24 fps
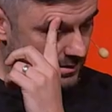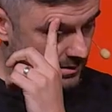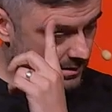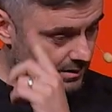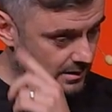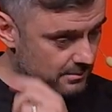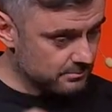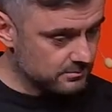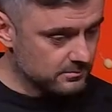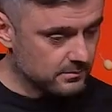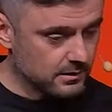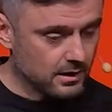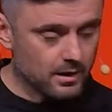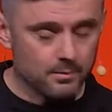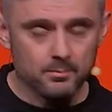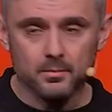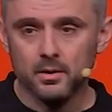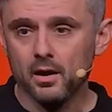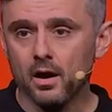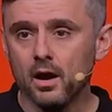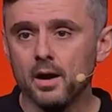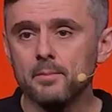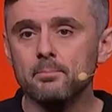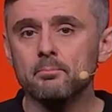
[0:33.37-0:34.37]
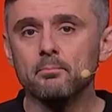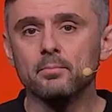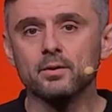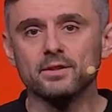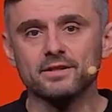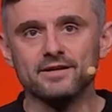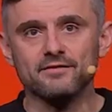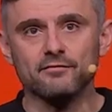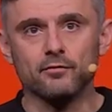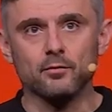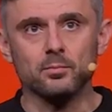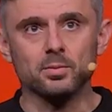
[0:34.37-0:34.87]
I'm, I'm
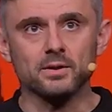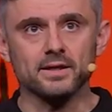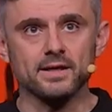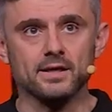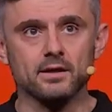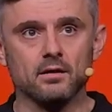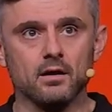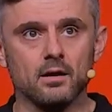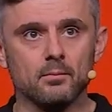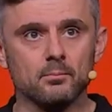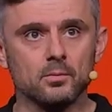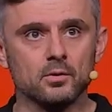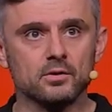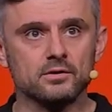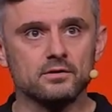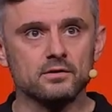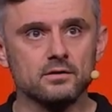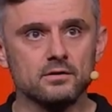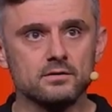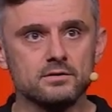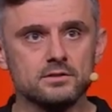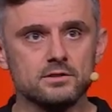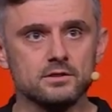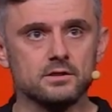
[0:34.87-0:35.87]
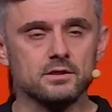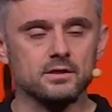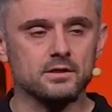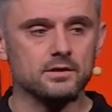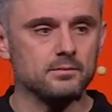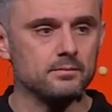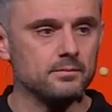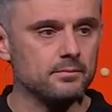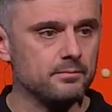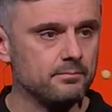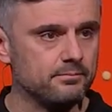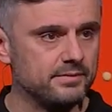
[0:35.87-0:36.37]
unbelievably humbled
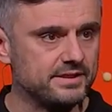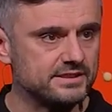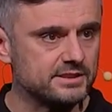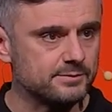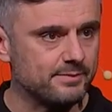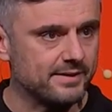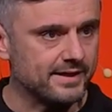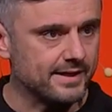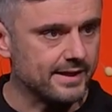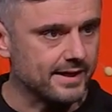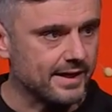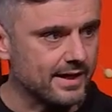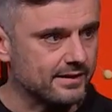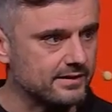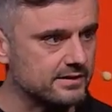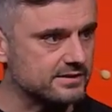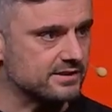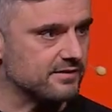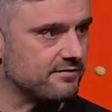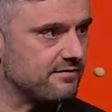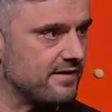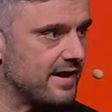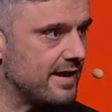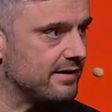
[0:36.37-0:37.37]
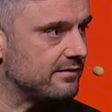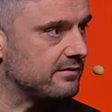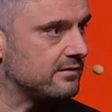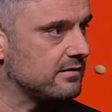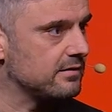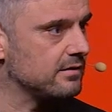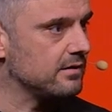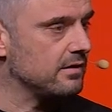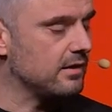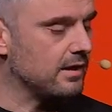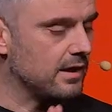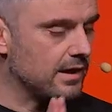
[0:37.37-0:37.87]
to be speaking at this event.
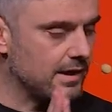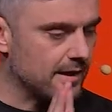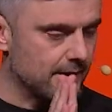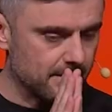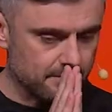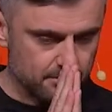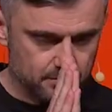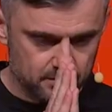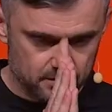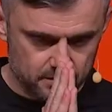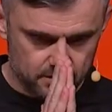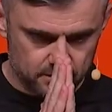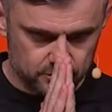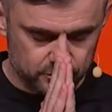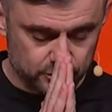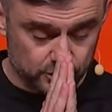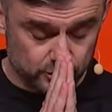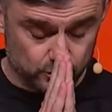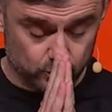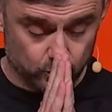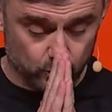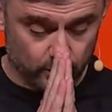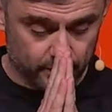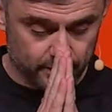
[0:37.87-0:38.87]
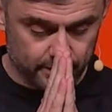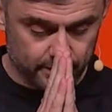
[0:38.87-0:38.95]
Uh, just what